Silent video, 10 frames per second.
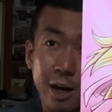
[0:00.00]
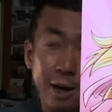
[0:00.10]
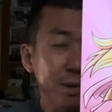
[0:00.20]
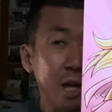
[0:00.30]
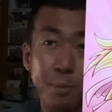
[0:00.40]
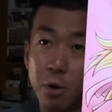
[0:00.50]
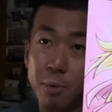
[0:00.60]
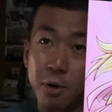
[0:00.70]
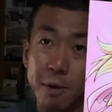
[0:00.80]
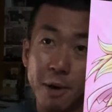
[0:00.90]
I wish I bought
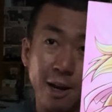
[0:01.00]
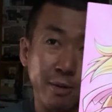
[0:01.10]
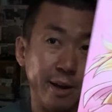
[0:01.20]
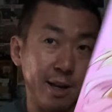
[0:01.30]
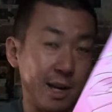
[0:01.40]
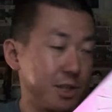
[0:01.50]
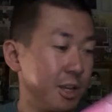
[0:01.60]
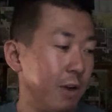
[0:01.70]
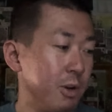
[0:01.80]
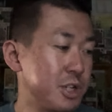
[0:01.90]
more, by the way. Actually,
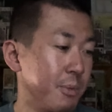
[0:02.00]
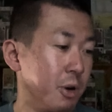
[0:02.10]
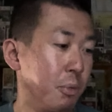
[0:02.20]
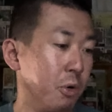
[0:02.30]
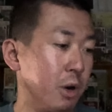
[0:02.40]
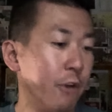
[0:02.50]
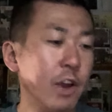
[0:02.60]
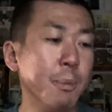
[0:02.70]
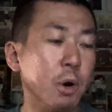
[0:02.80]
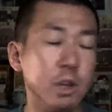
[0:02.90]
I wish I bought more. I
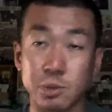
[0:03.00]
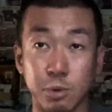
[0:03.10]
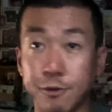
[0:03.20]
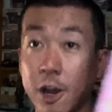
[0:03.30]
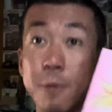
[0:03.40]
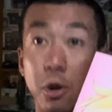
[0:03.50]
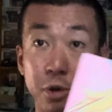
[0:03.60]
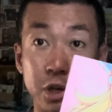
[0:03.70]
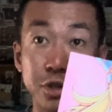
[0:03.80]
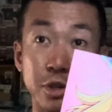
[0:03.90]
think I bought this one
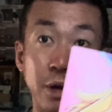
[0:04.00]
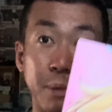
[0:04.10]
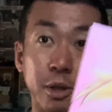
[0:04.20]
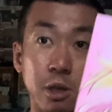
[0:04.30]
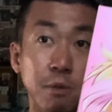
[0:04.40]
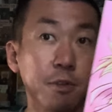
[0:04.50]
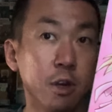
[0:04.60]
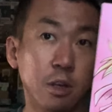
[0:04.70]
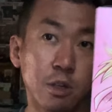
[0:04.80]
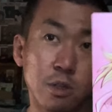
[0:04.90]
£5 actually, I believe.
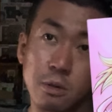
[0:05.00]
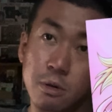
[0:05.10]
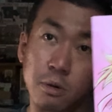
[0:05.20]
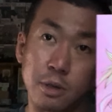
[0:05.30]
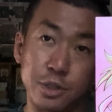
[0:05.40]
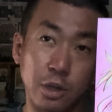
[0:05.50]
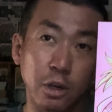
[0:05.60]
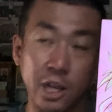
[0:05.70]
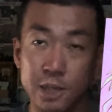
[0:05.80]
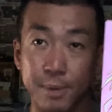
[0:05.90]
So it's
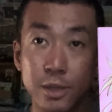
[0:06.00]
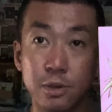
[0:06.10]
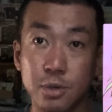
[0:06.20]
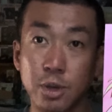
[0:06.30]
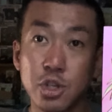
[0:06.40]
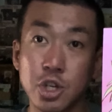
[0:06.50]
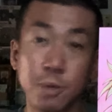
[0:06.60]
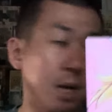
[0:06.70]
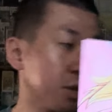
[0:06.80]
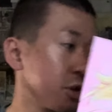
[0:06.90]
not expensive. It's quite
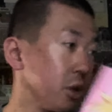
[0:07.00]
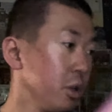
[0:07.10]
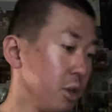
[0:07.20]
cheap actually.